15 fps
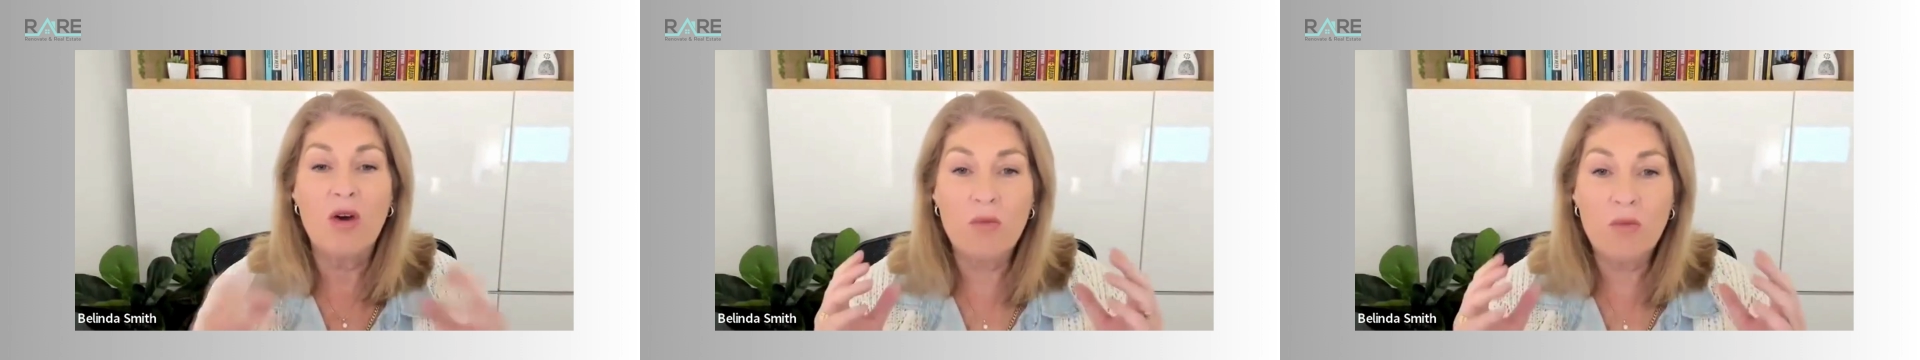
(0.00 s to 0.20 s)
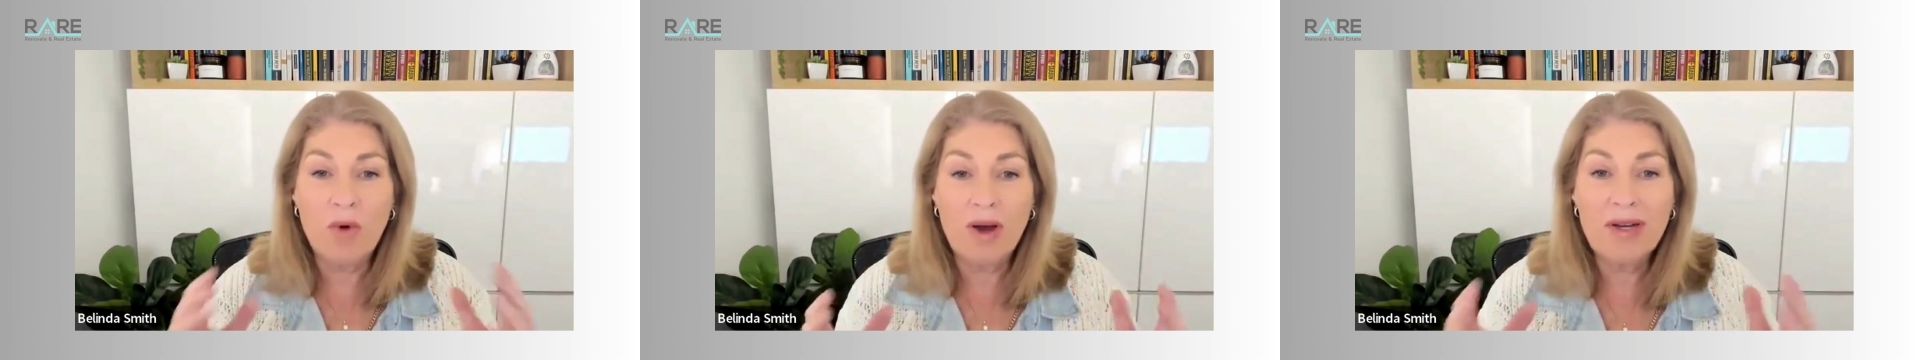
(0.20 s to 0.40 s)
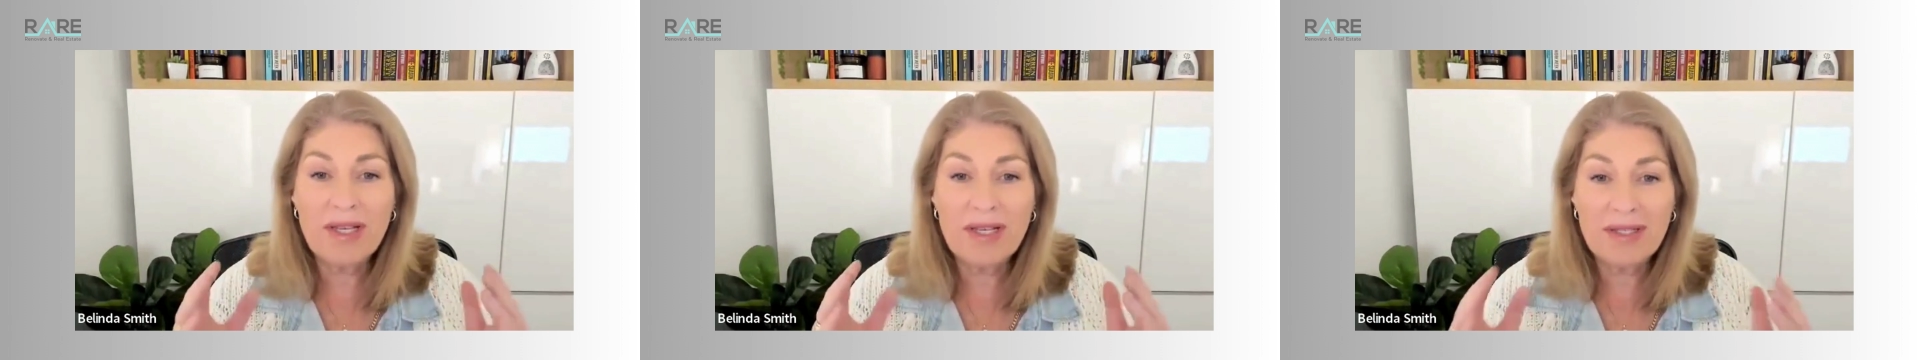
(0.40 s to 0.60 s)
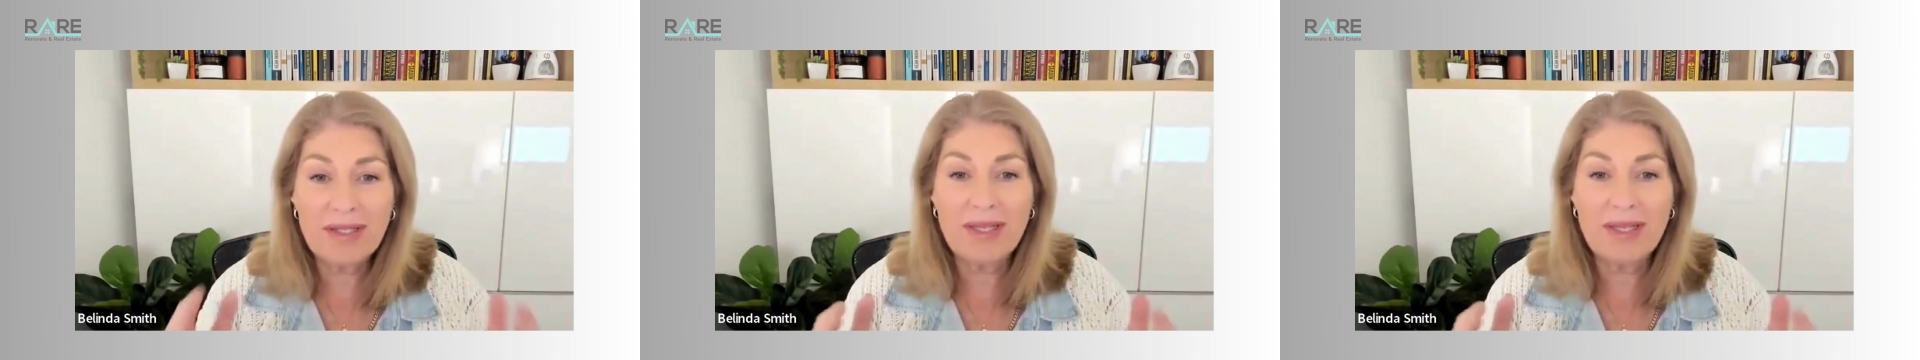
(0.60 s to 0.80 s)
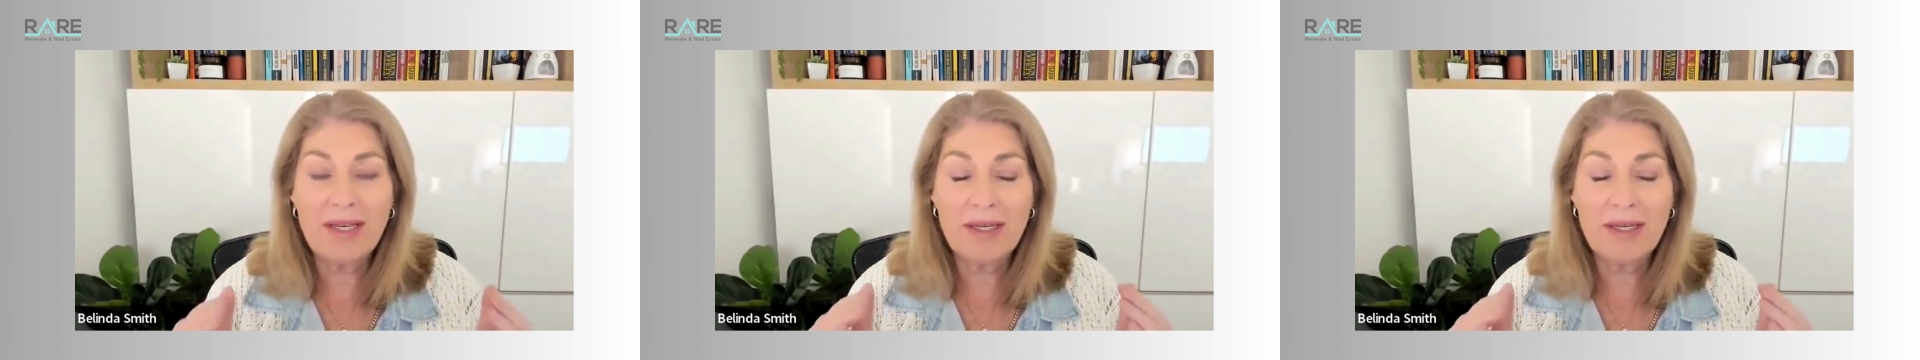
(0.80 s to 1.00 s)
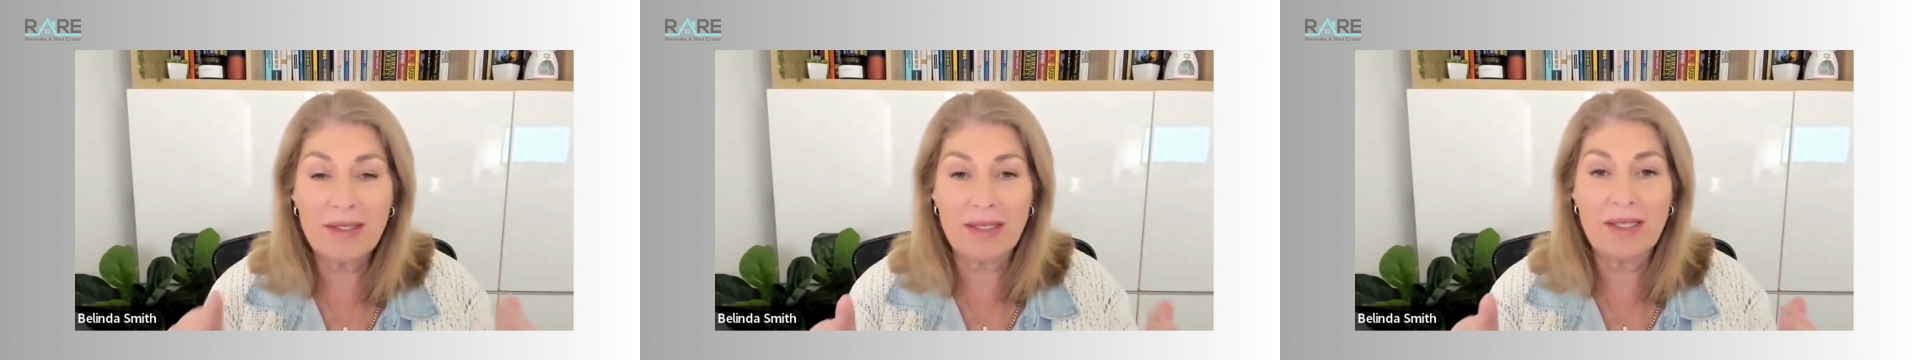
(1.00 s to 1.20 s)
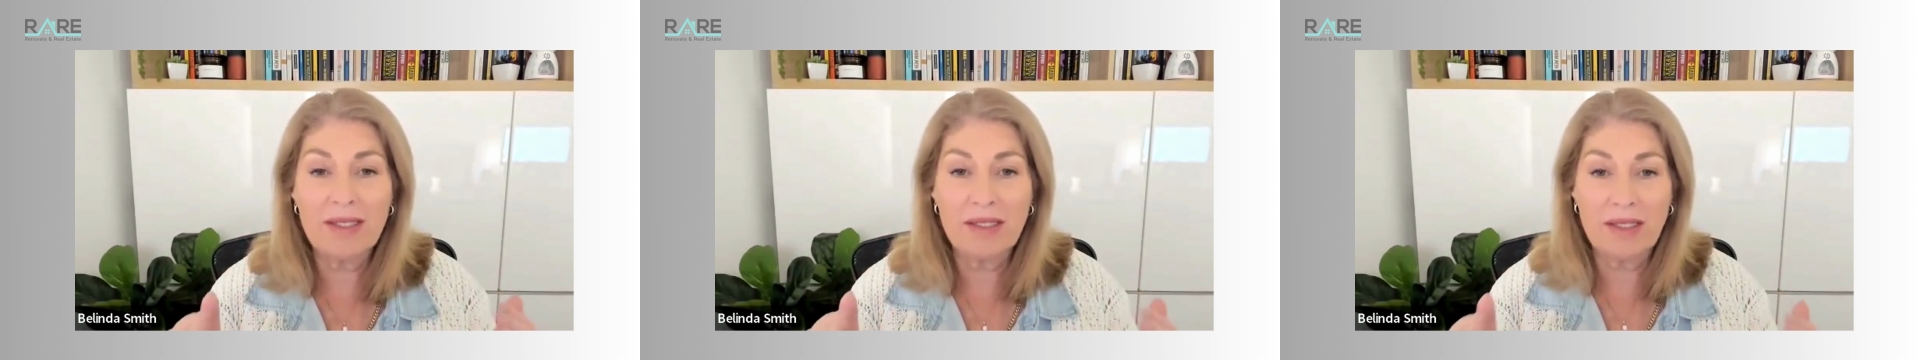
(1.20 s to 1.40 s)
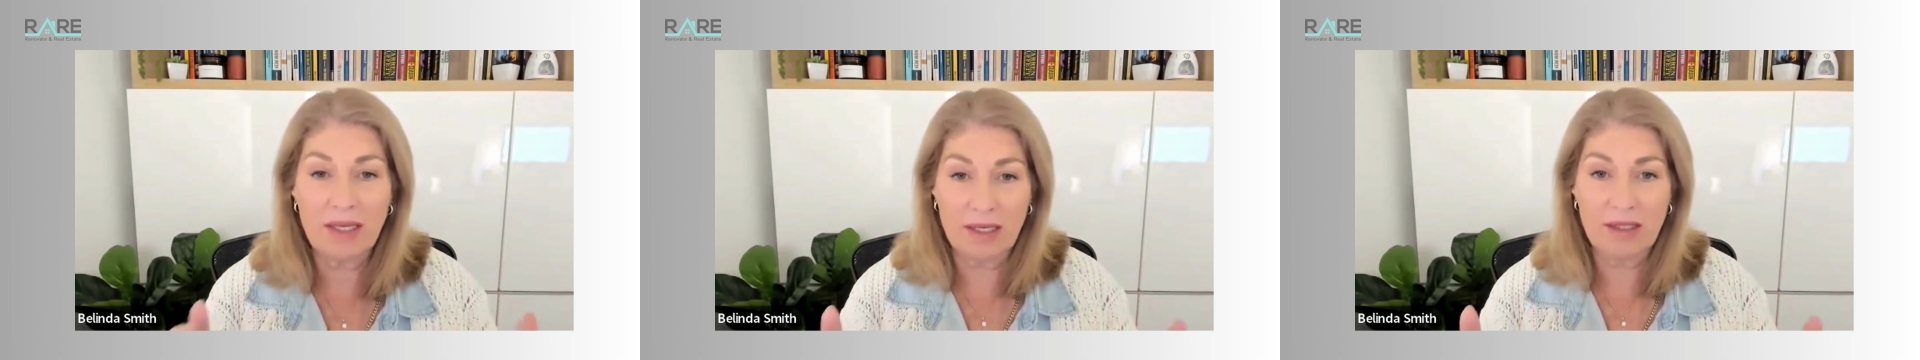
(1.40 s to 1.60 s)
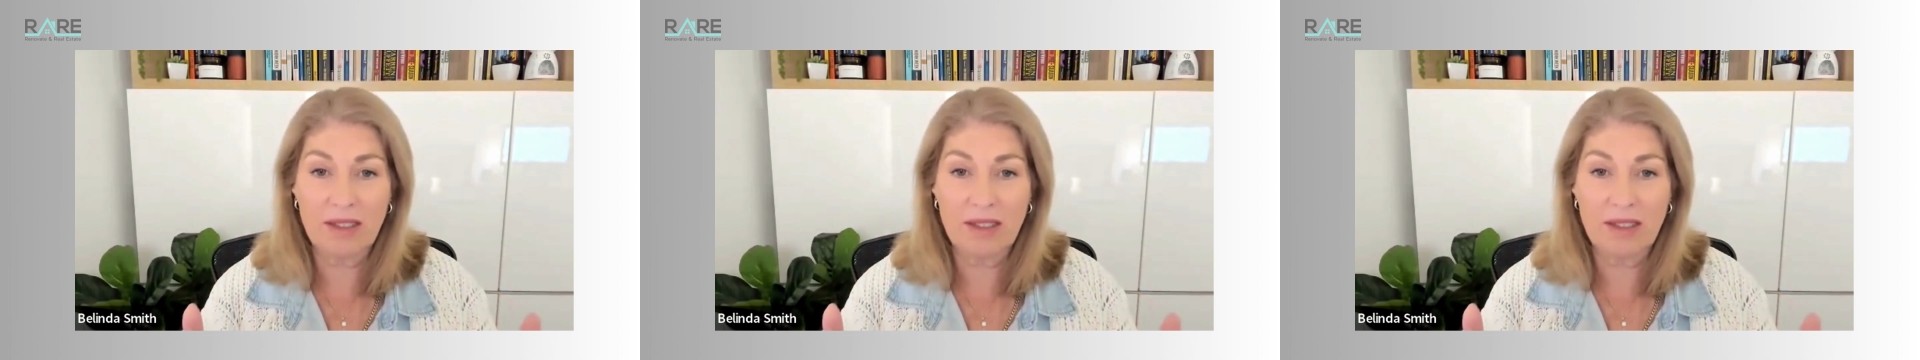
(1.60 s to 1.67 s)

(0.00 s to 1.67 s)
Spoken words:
what is the existing